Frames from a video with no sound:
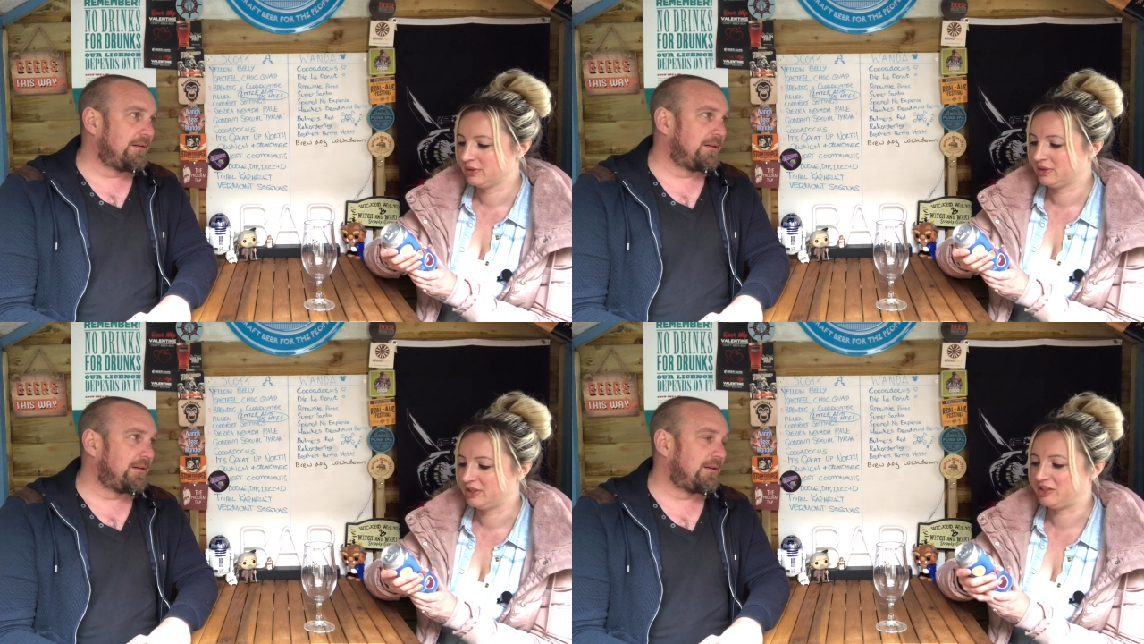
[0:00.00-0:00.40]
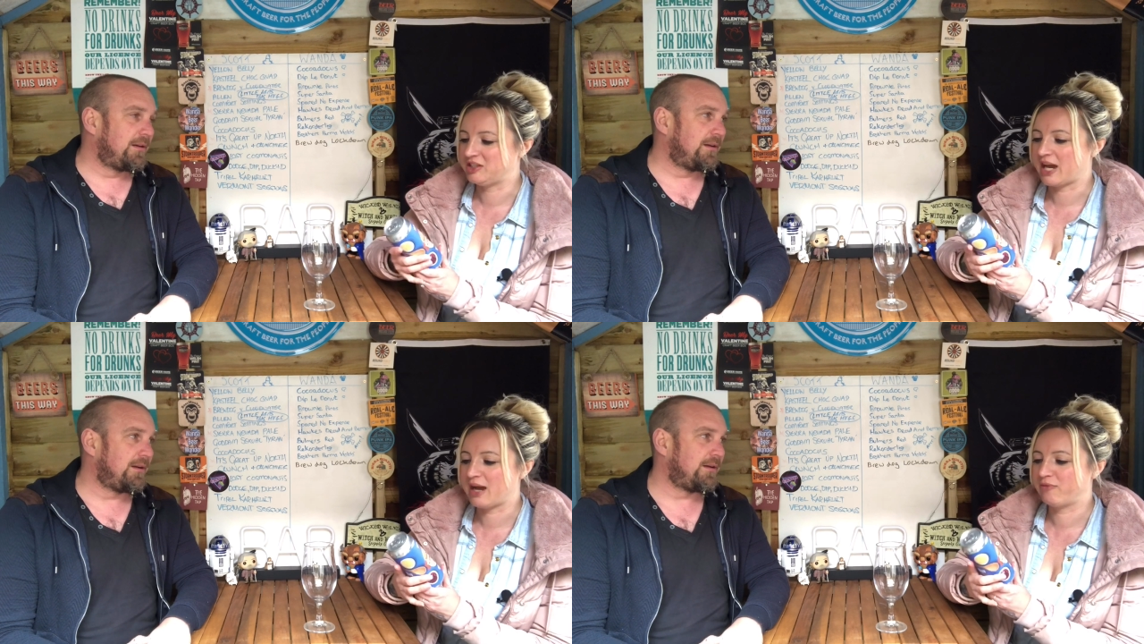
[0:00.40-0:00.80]
Speaker 1: The
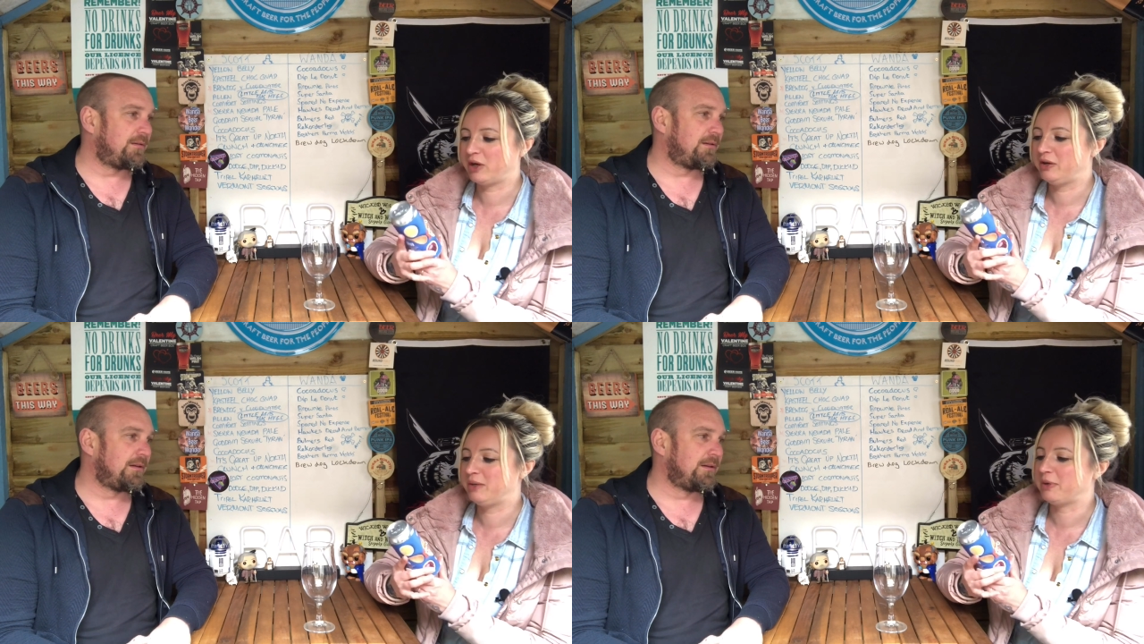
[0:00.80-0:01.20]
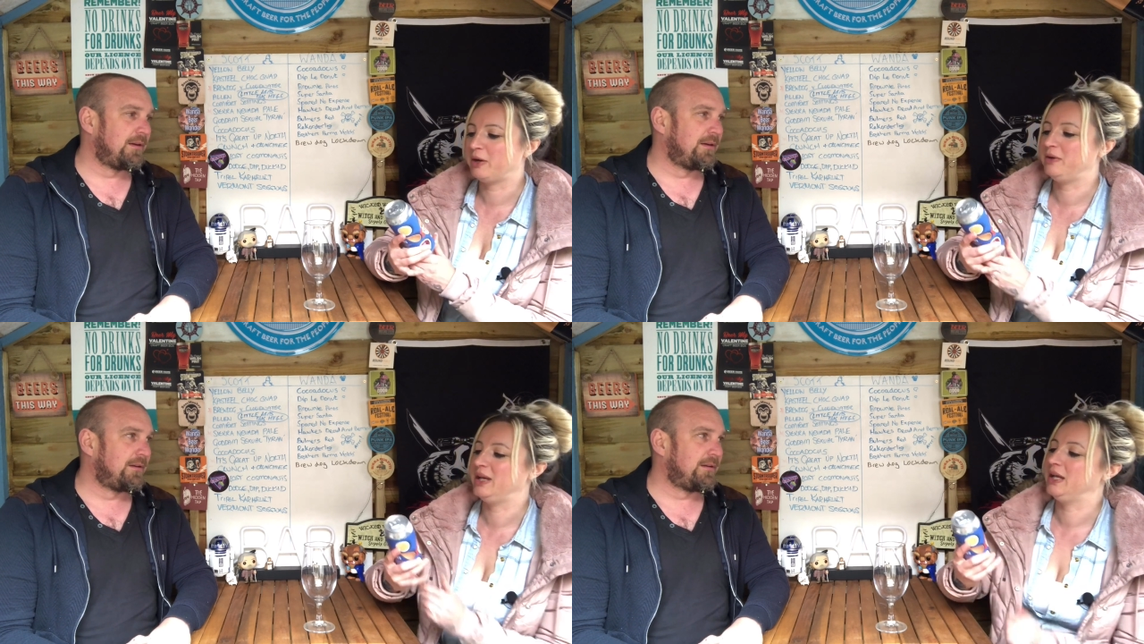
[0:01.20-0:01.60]
jam roly
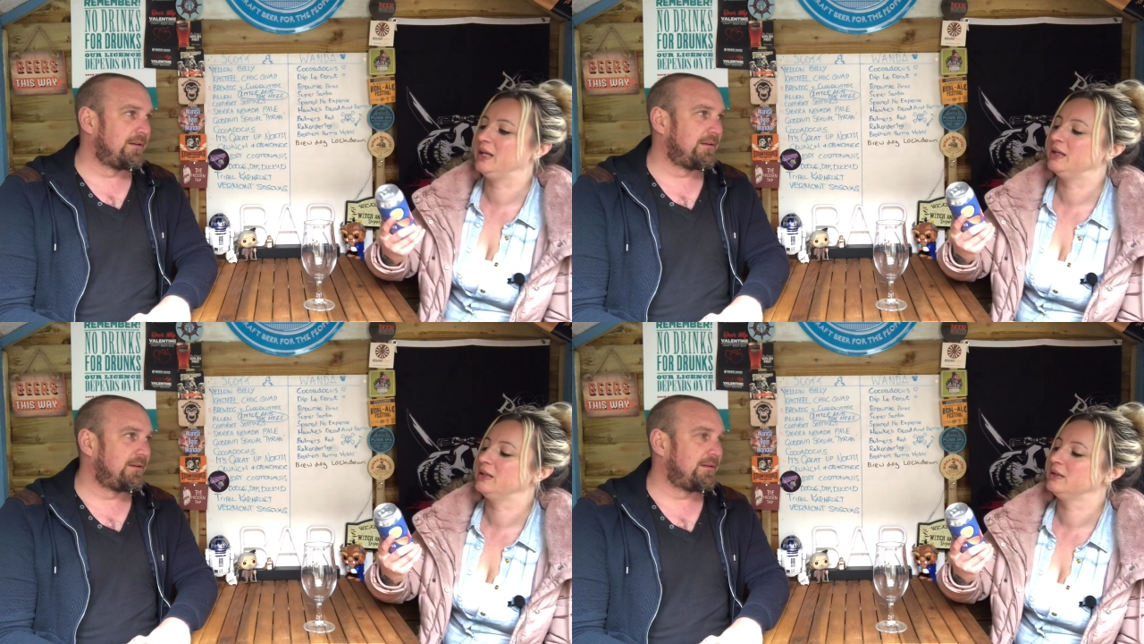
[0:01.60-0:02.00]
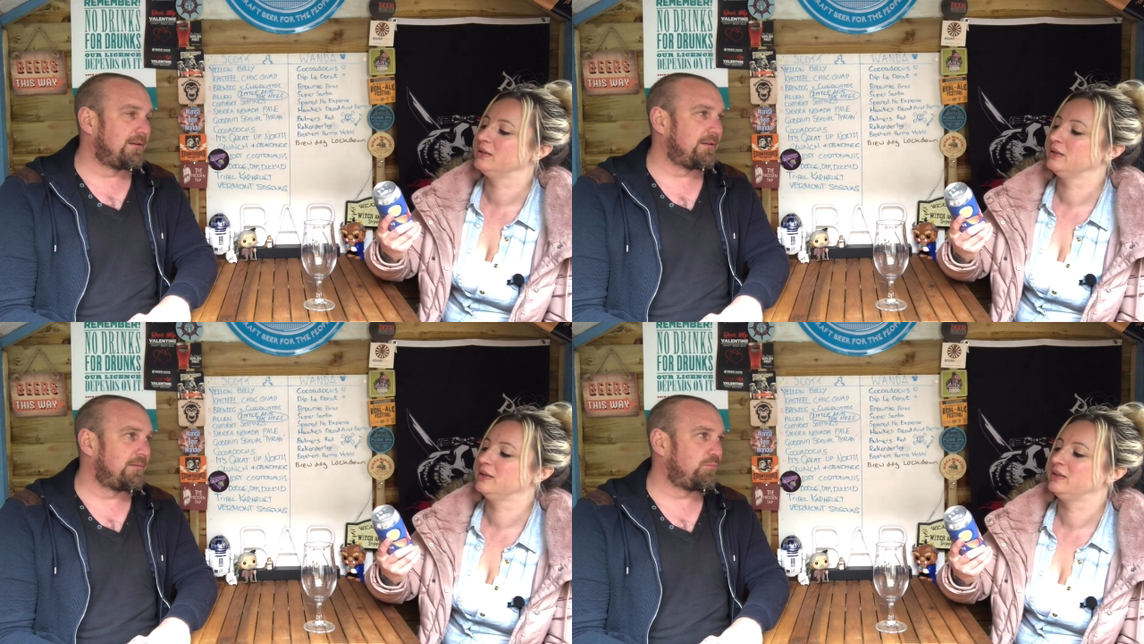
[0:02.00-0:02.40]
poly,
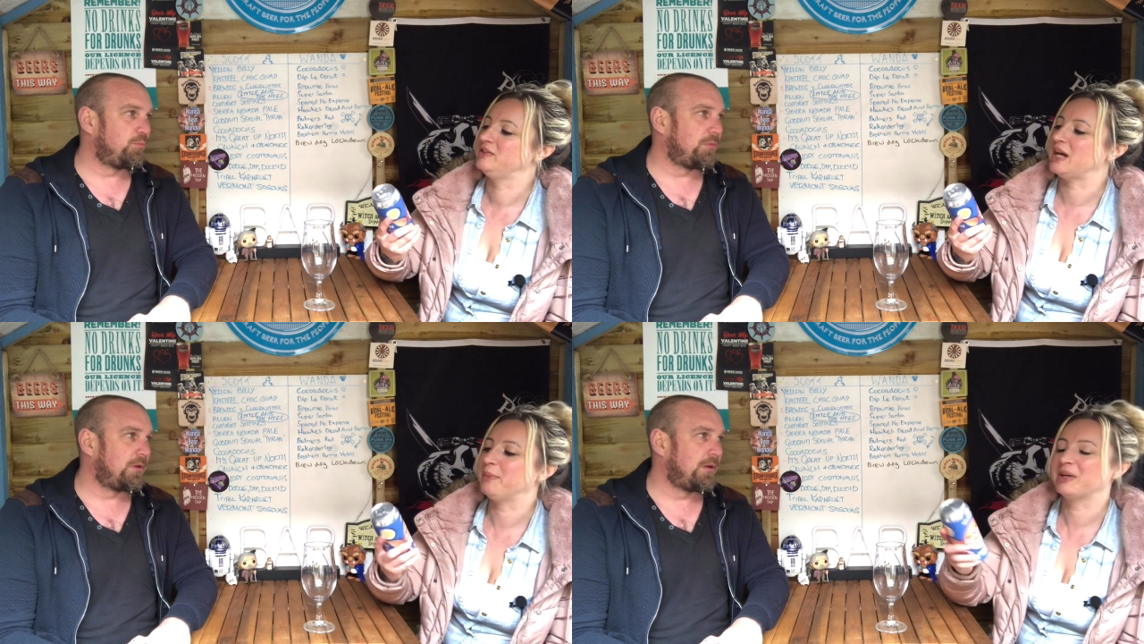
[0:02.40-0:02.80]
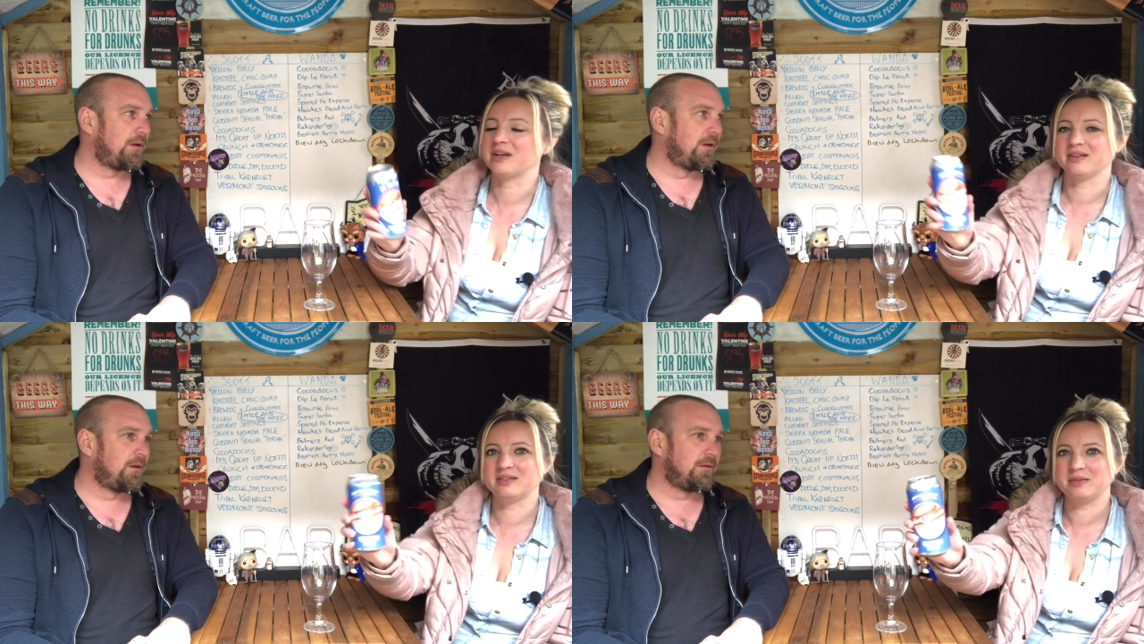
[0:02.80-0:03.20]
jam and
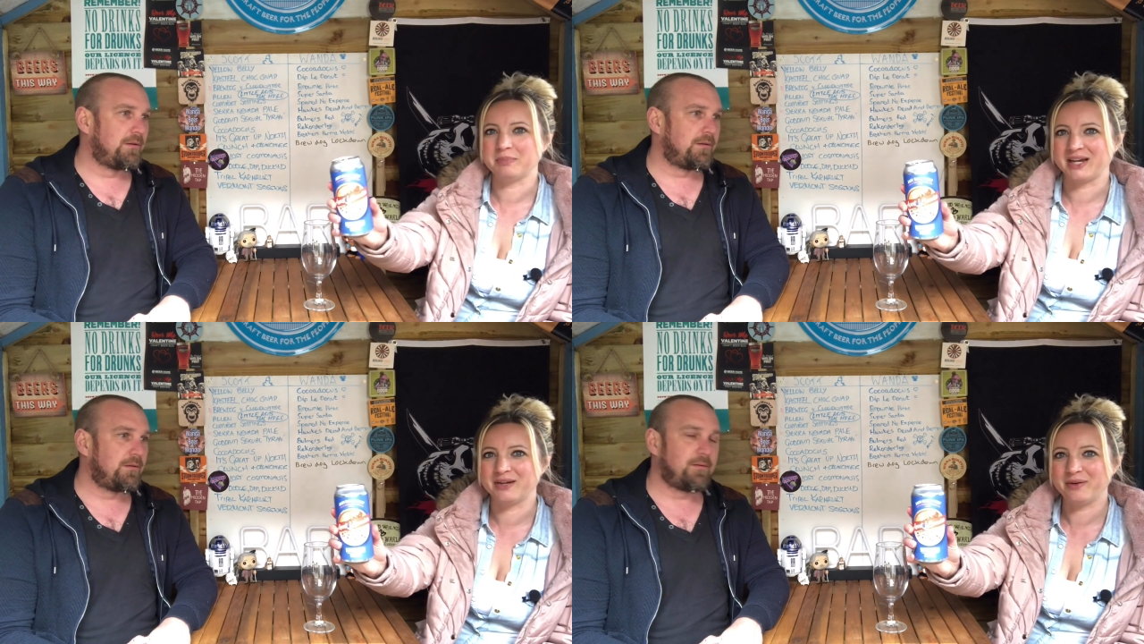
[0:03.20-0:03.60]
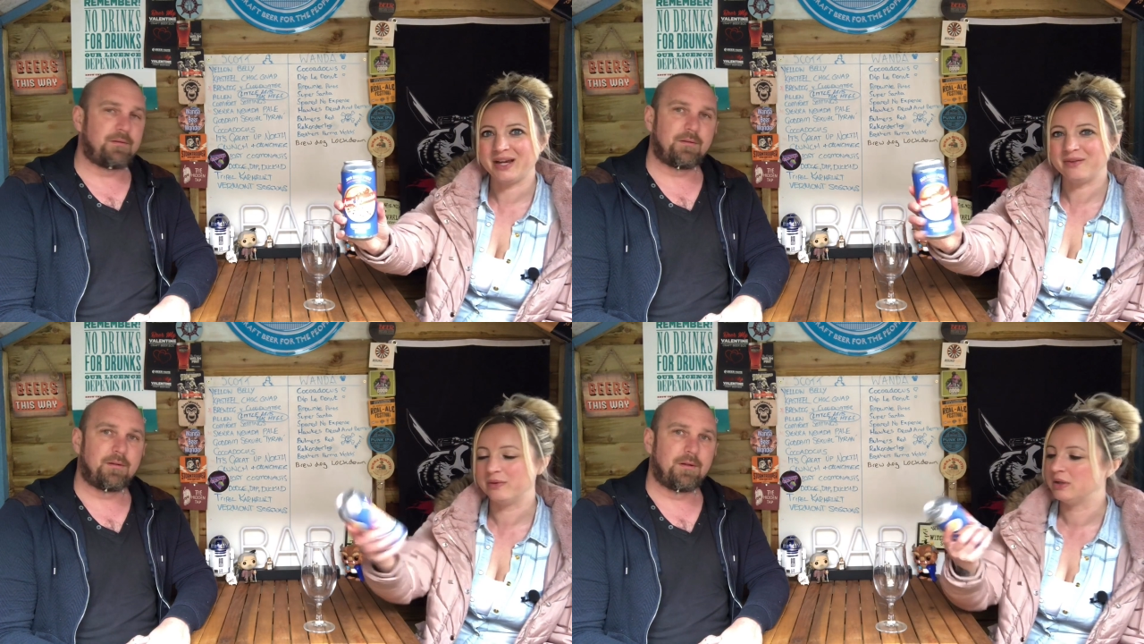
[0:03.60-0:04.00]
custard pale ale.